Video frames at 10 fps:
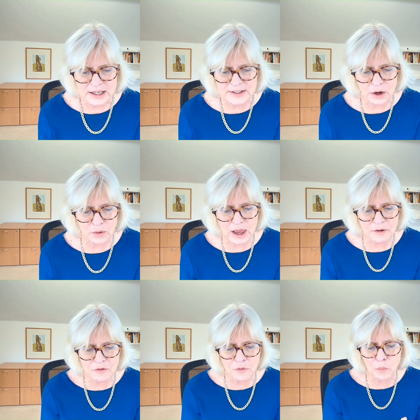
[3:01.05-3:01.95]
So
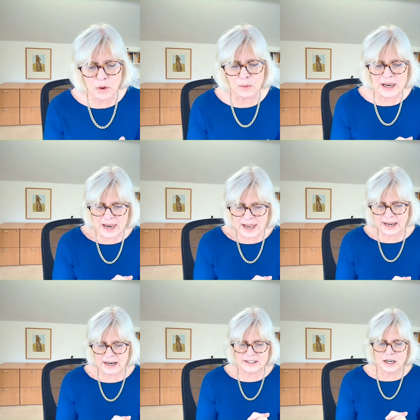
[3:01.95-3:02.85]
if we were
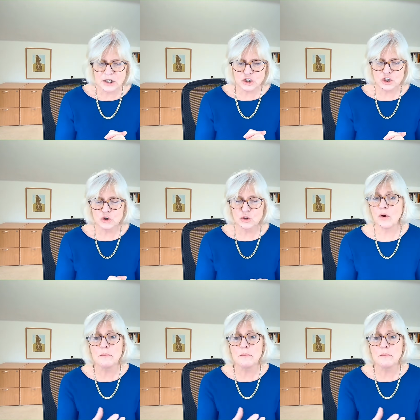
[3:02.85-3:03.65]
linked to